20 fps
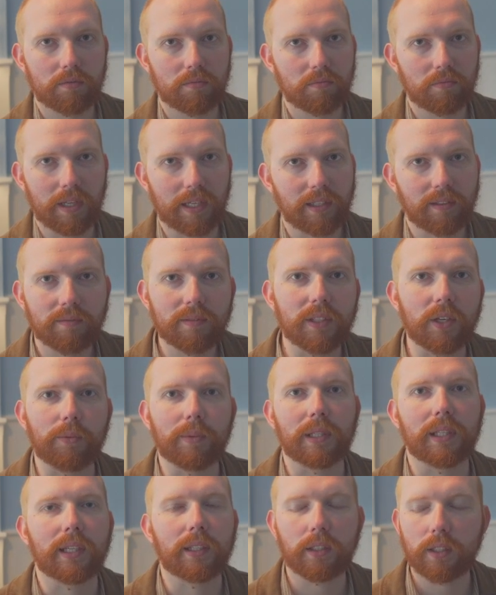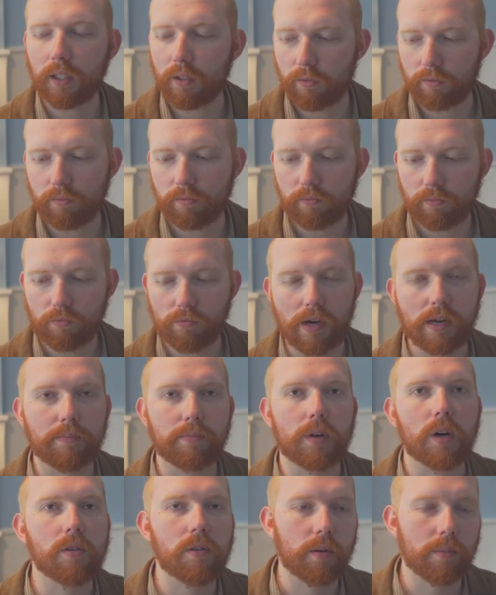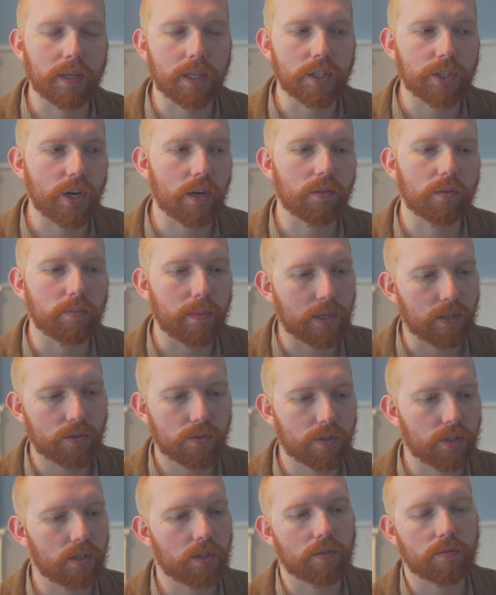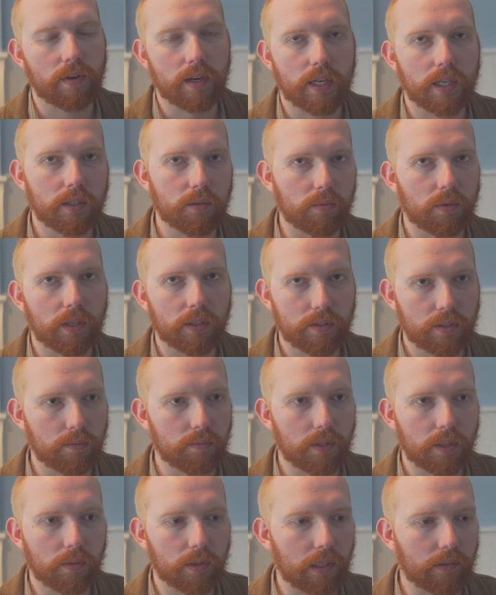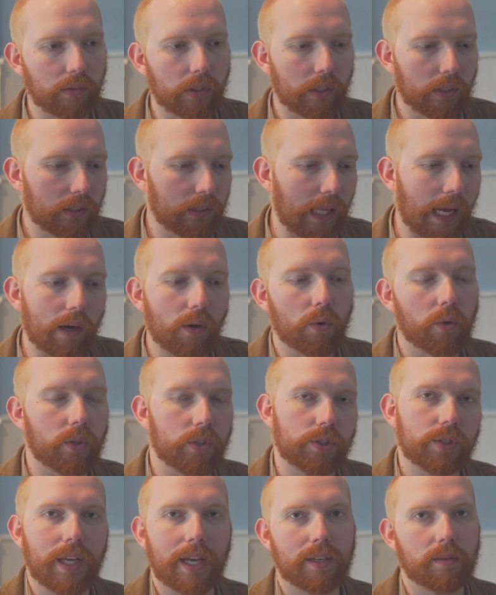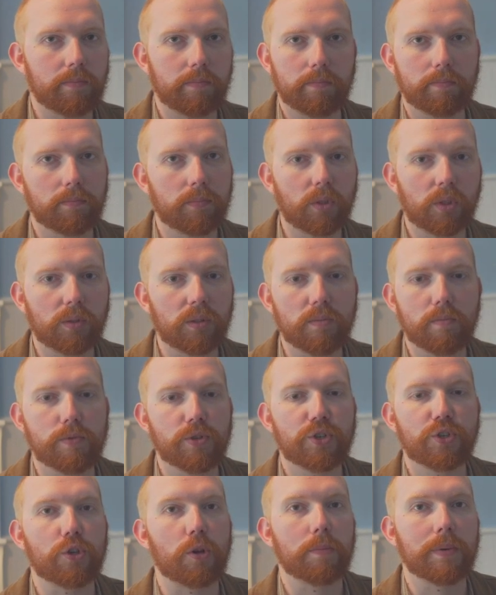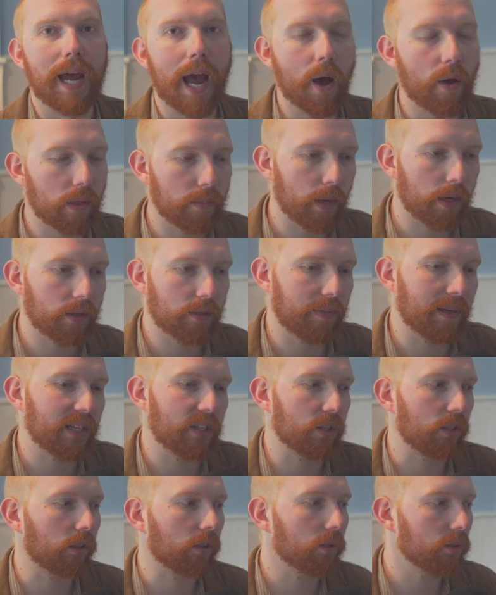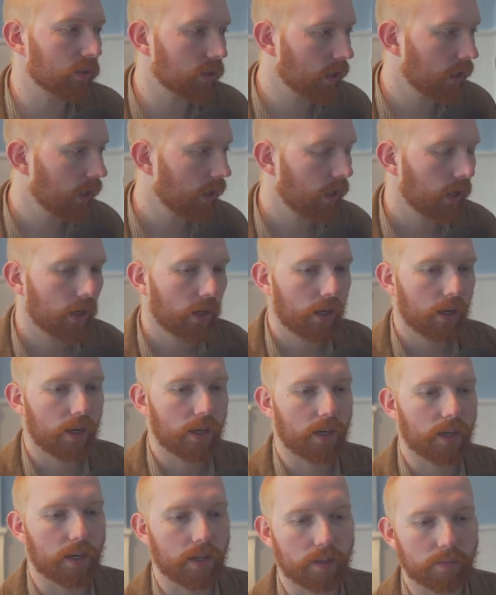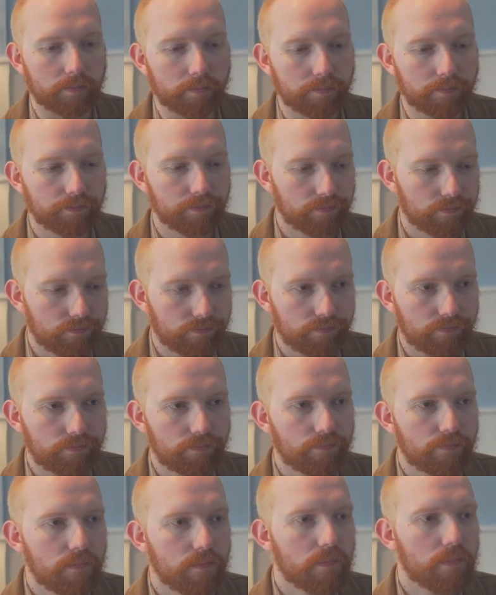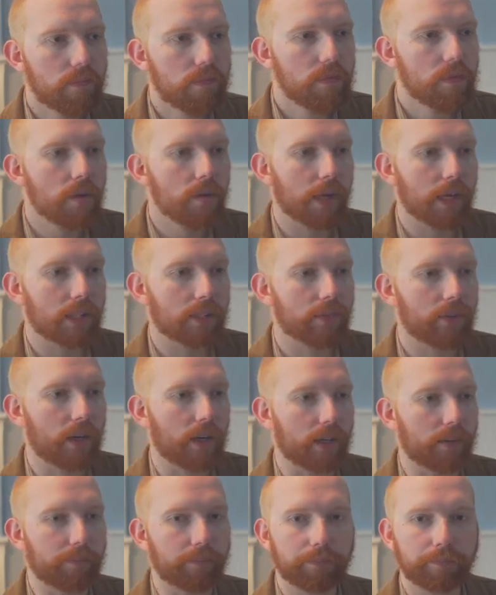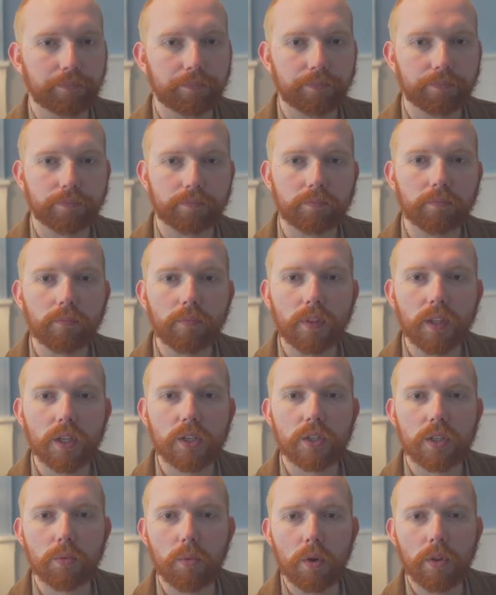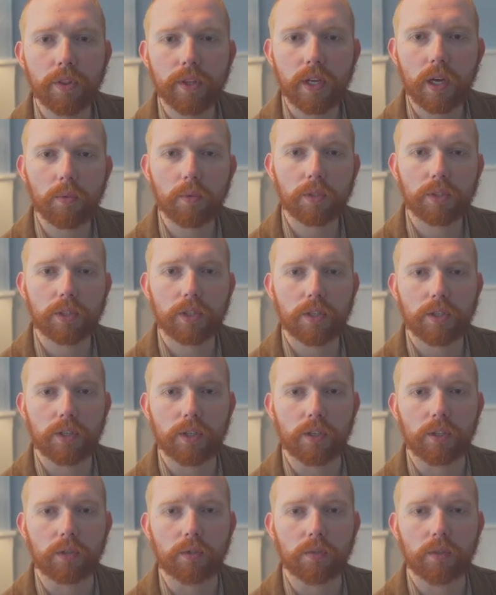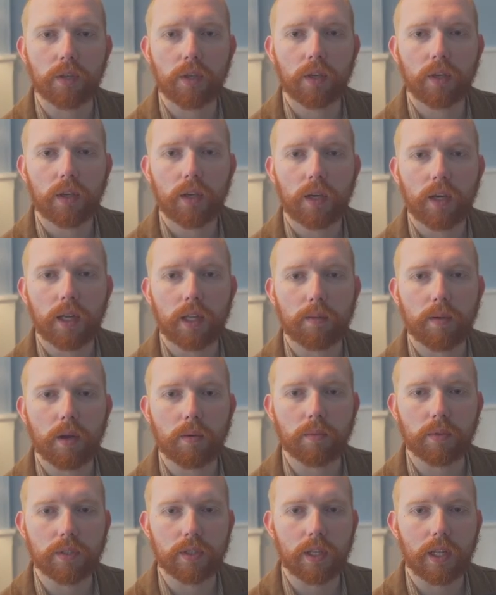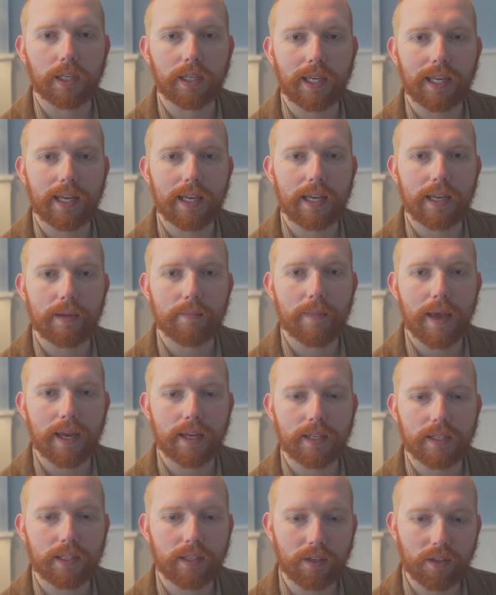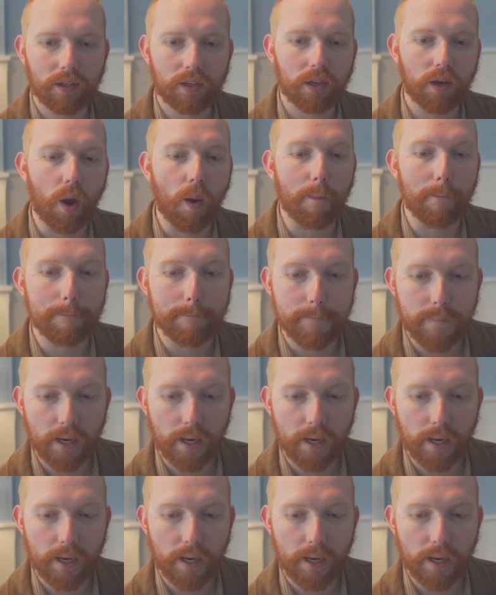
like, you know what I mean, like array programming in general, matrices, arrays, what it's SIMD, whatever. That all just gets stubbed out at the moment. It's big to-dos. But that's fine. So the one thing I wanted to do at the moment was like emit comp.